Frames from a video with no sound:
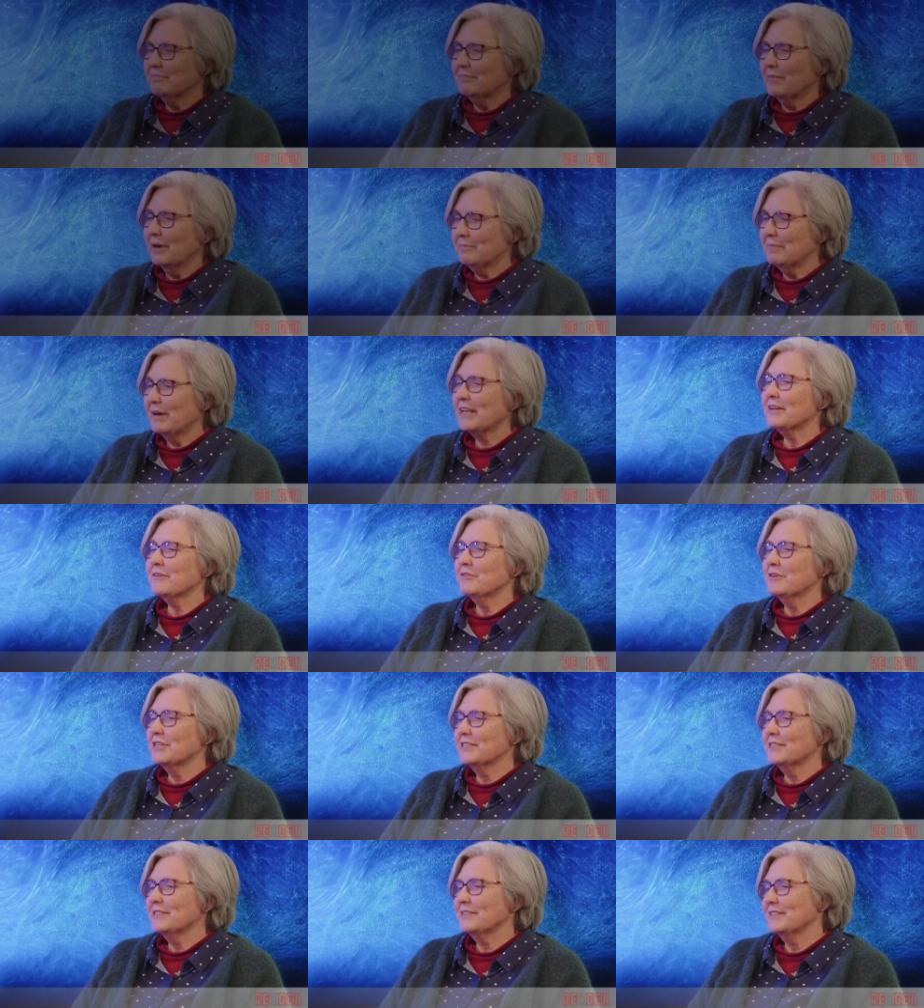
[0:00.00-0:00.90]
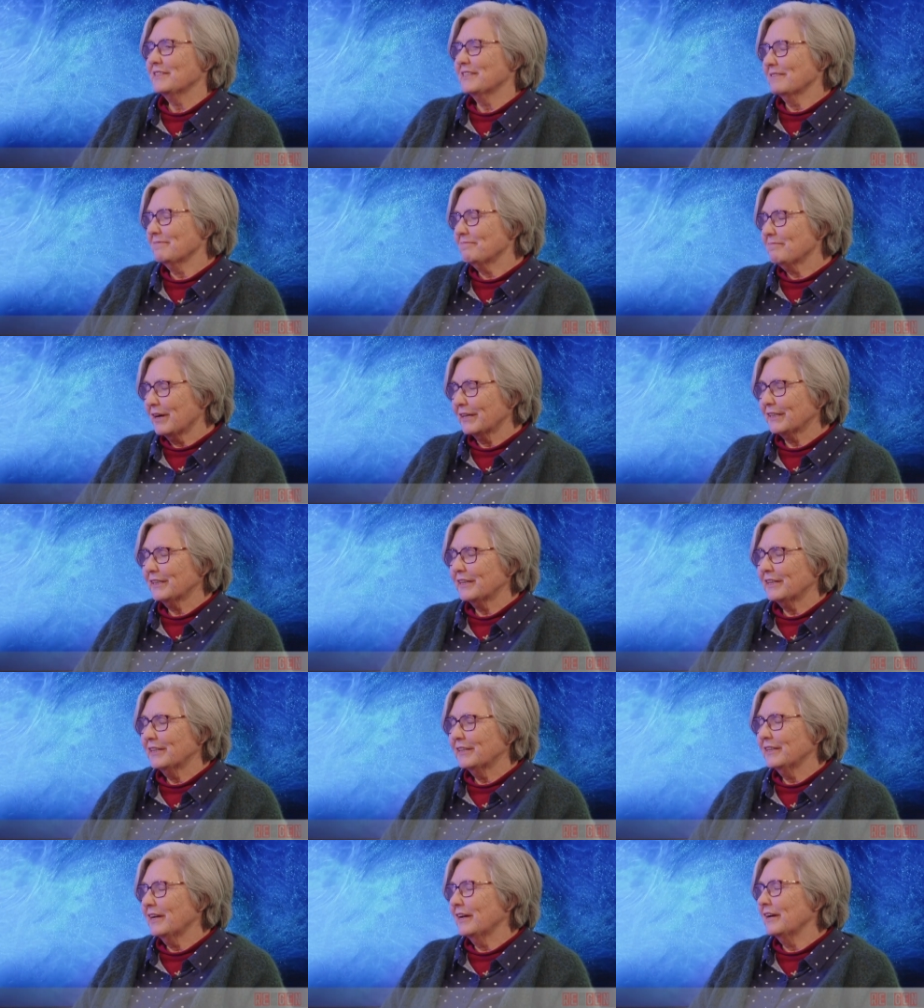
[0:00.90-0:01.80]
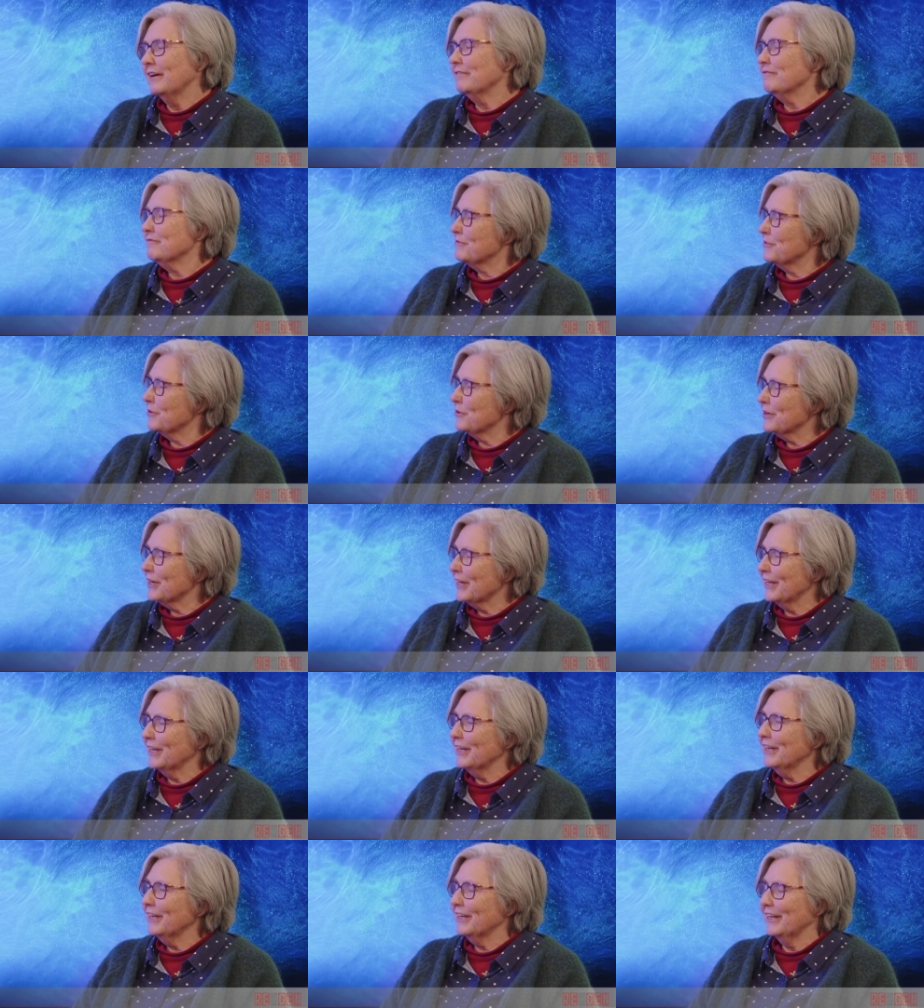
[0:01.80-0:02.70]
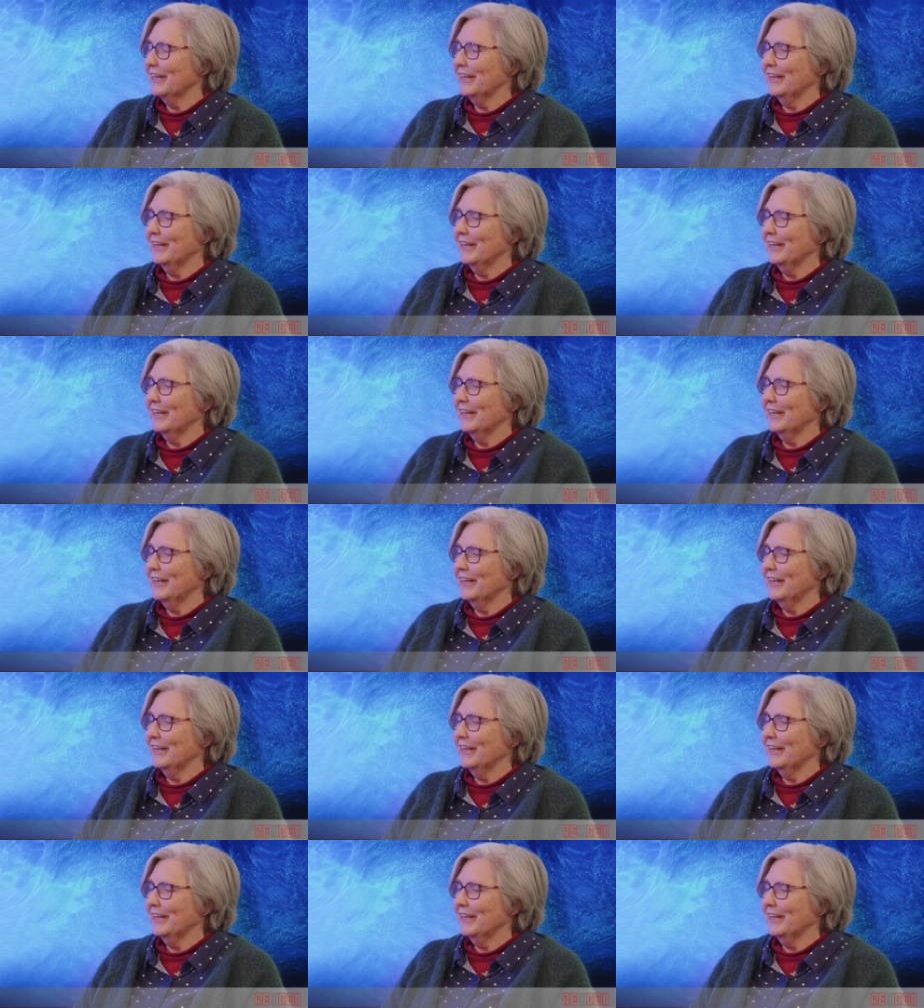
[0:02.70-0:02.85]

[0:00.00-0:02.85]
My mother was pregnant at 40,